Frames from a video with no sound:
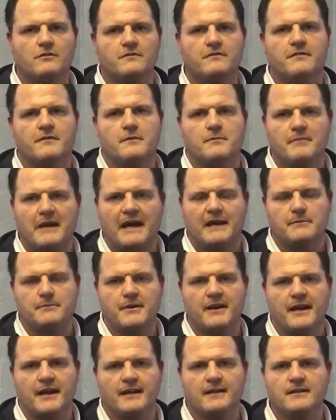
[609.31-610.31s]
of
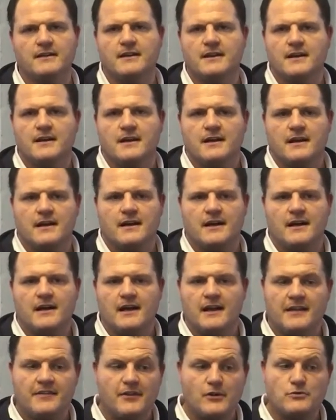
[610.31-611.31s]
back pain,
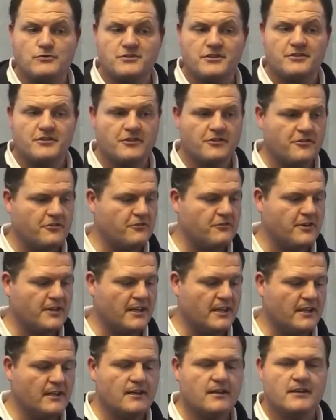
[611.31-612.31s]
and those are the
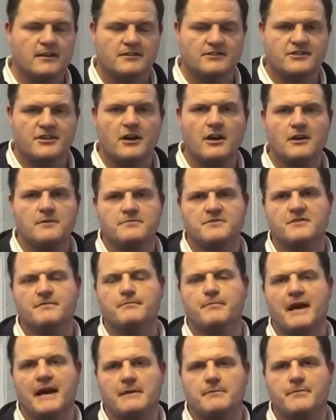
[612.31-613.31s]
3 types
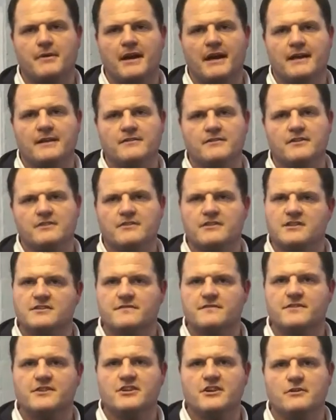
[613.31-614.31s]
of back pain that
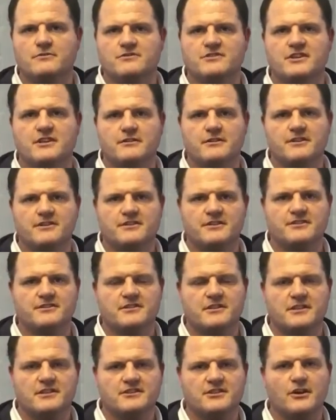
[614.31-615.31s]
this video series
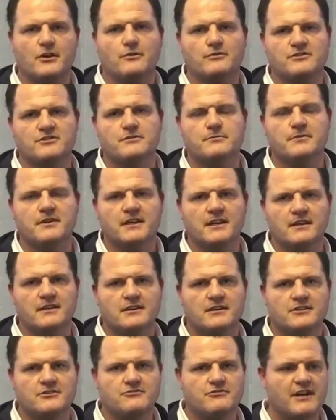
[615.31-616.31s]
is going to
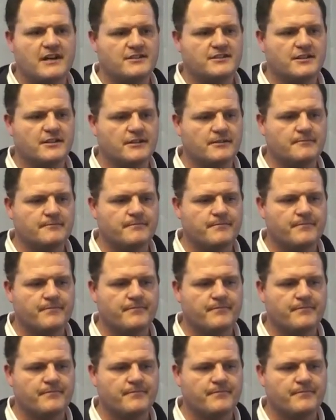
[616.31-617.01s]
be addressing.